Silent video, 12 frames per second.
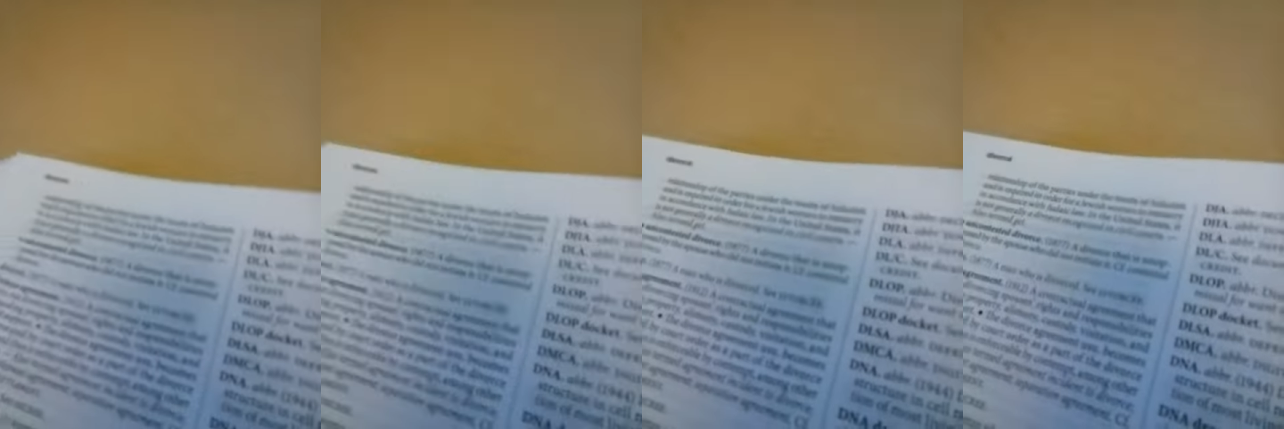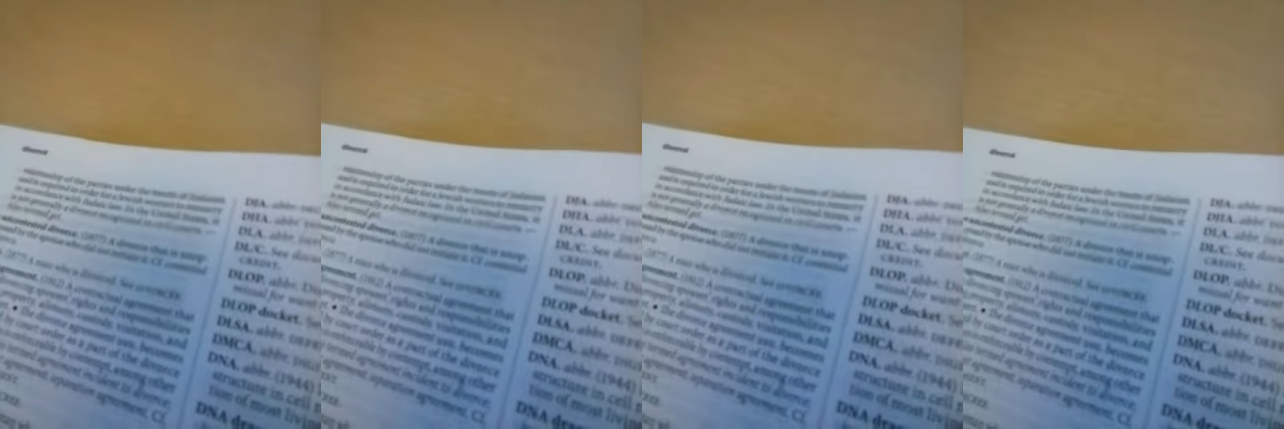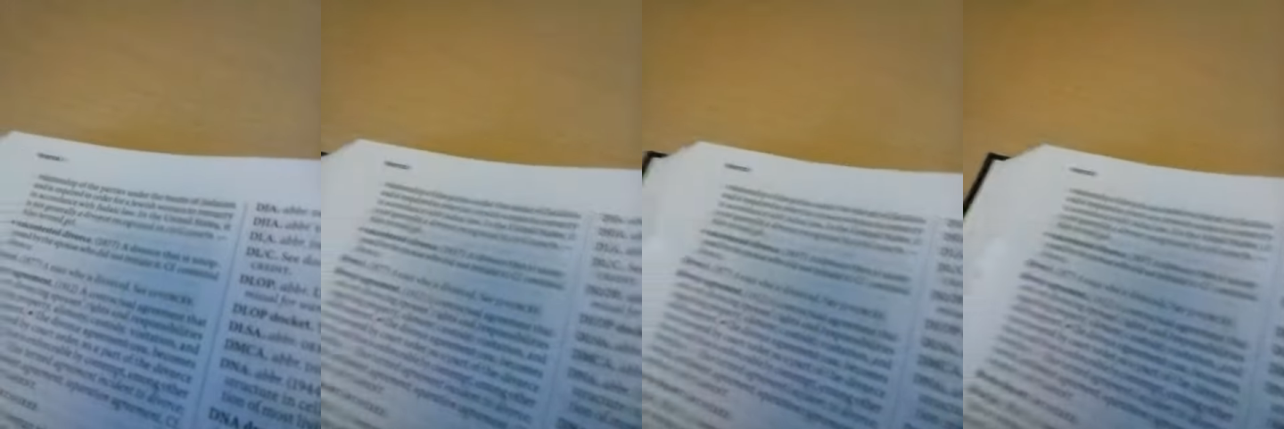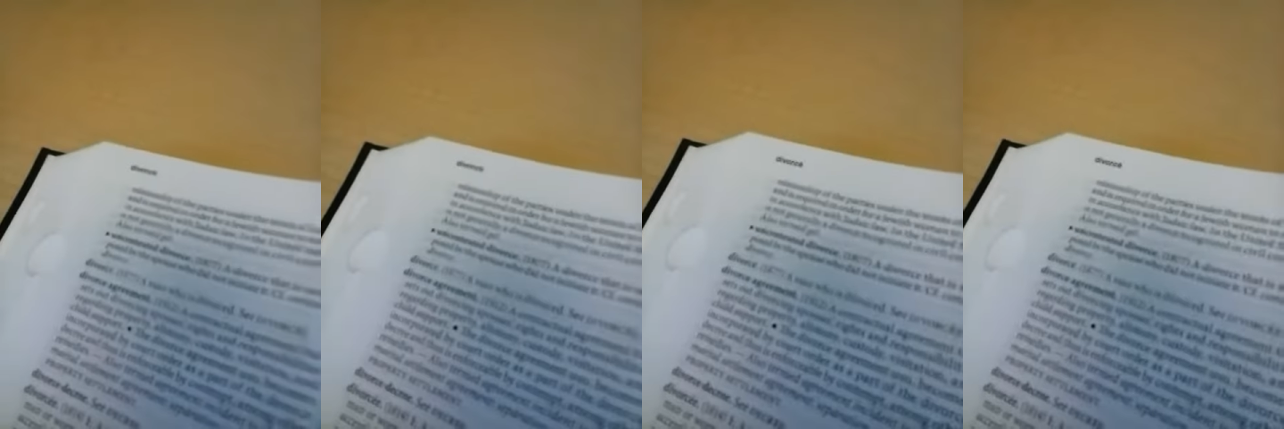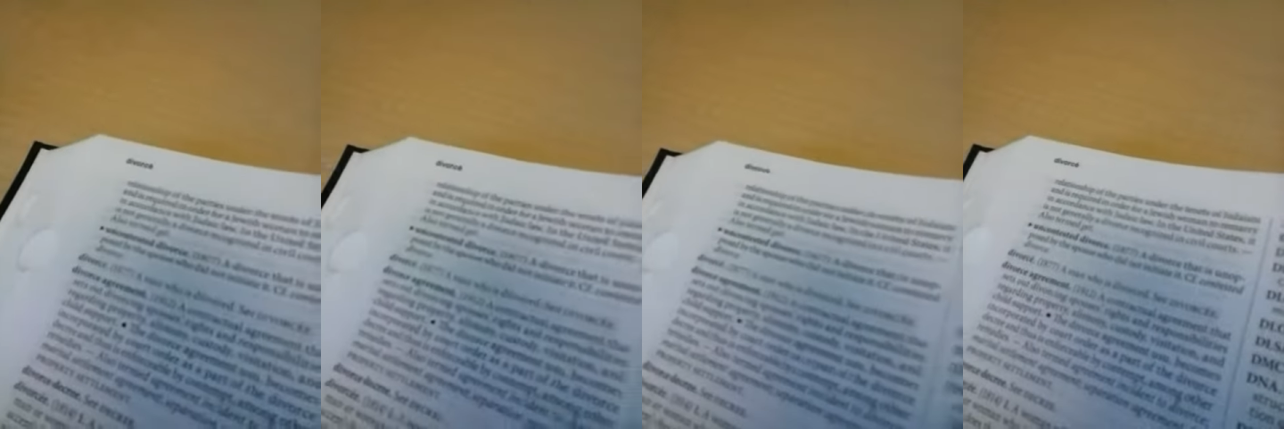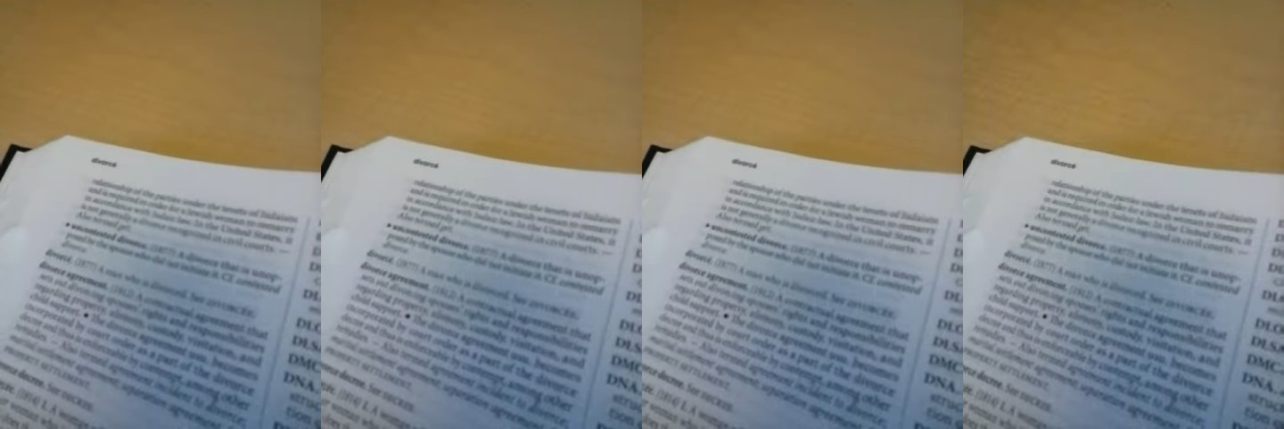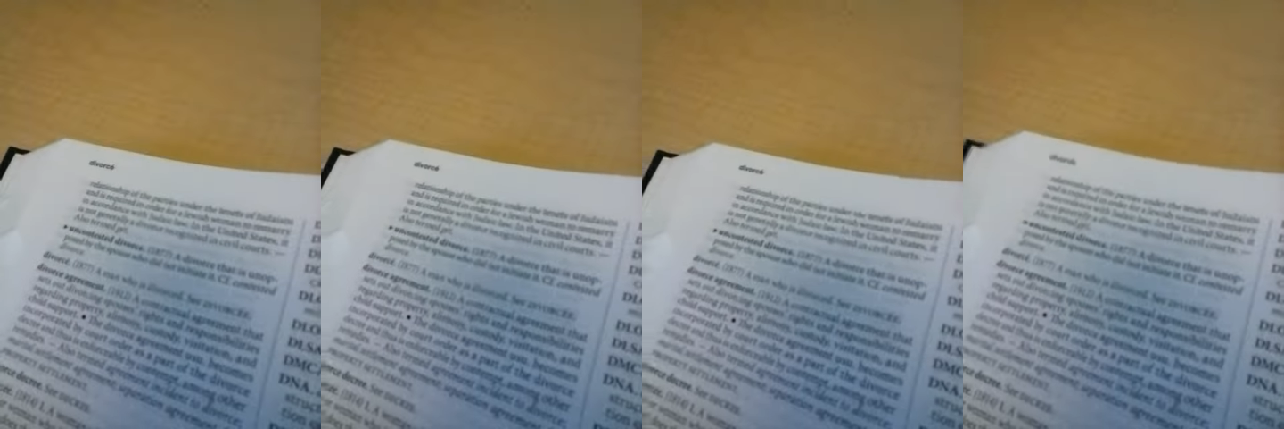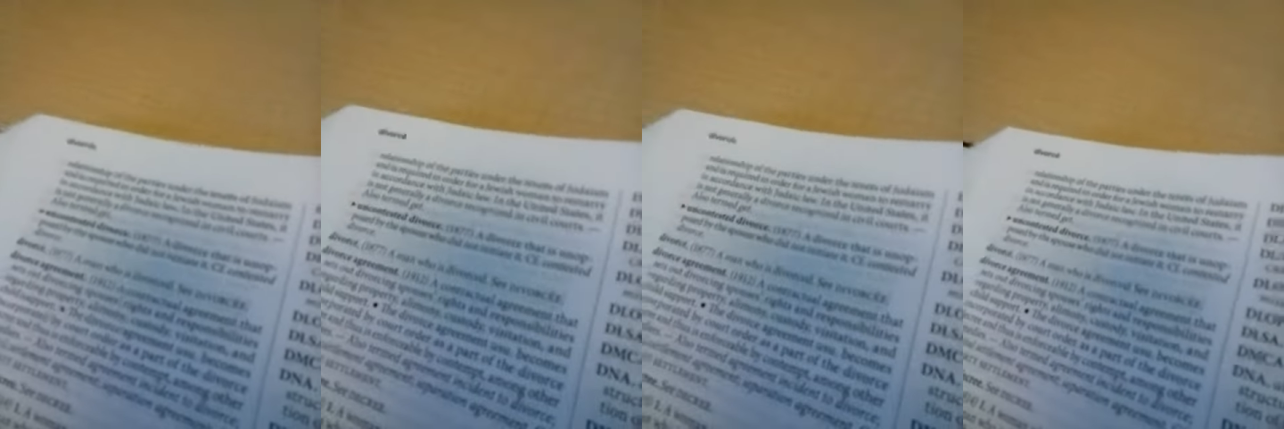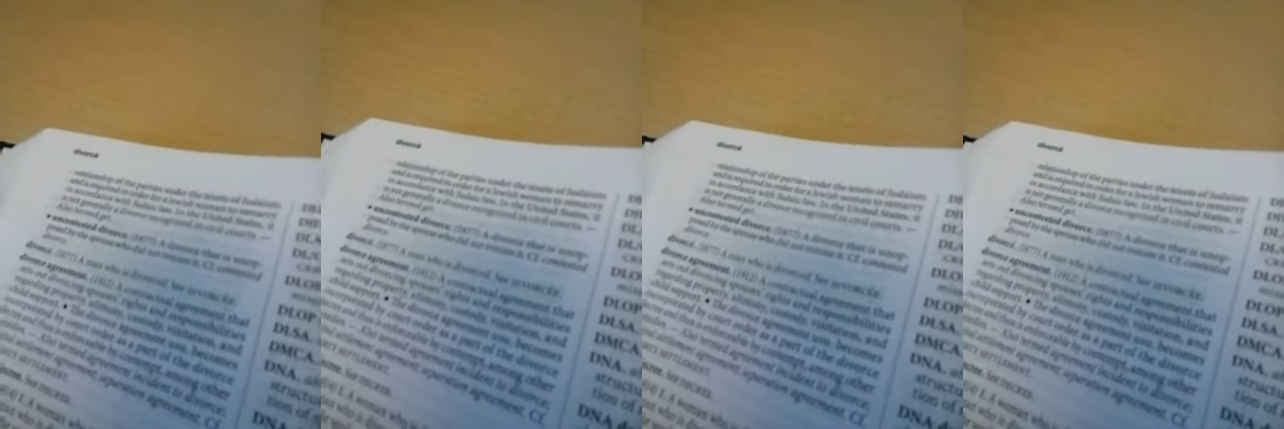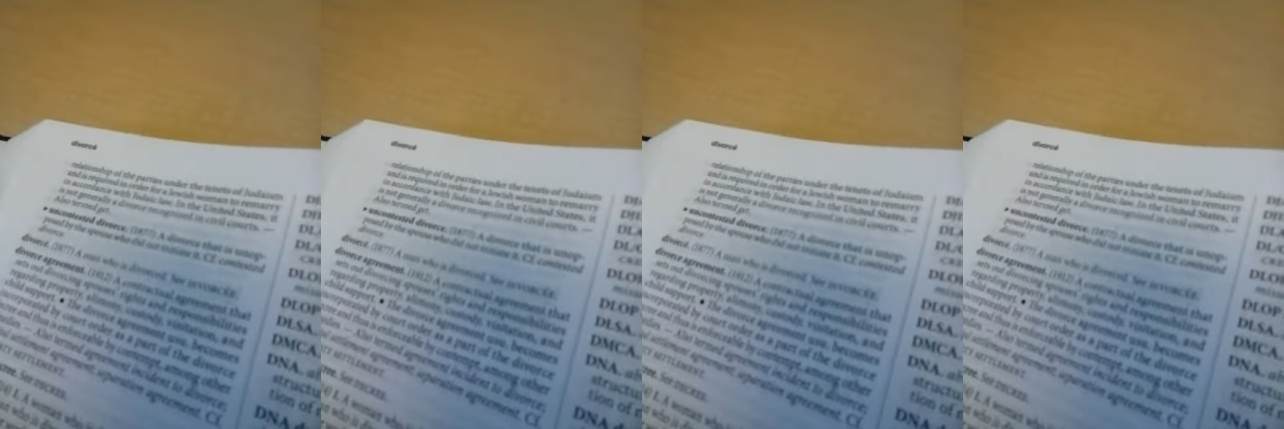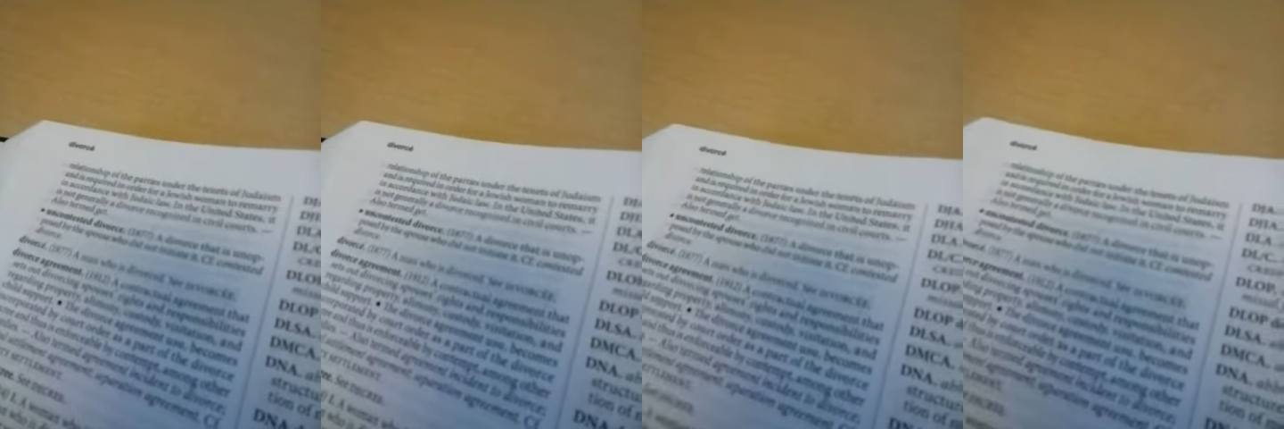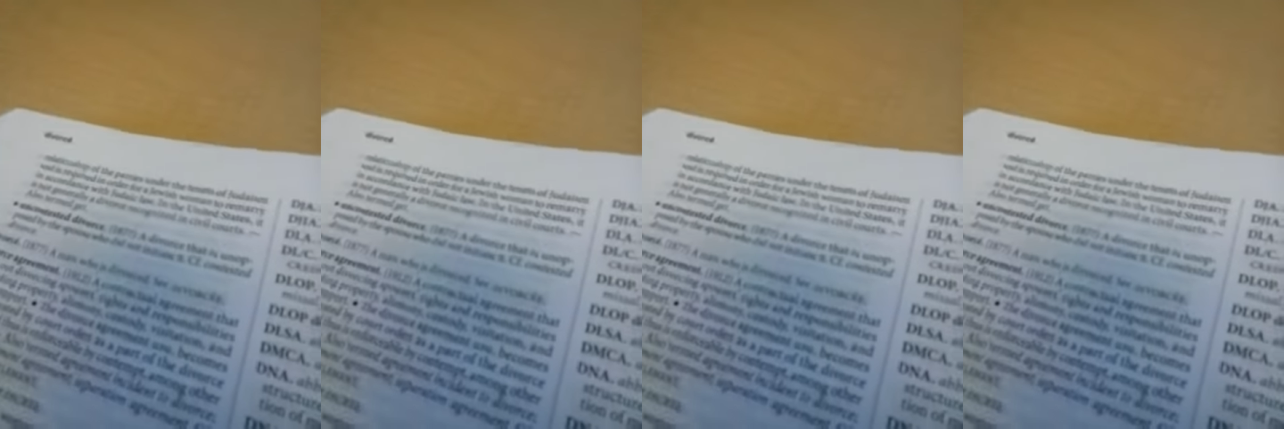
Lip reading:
[unreadable: no face in view]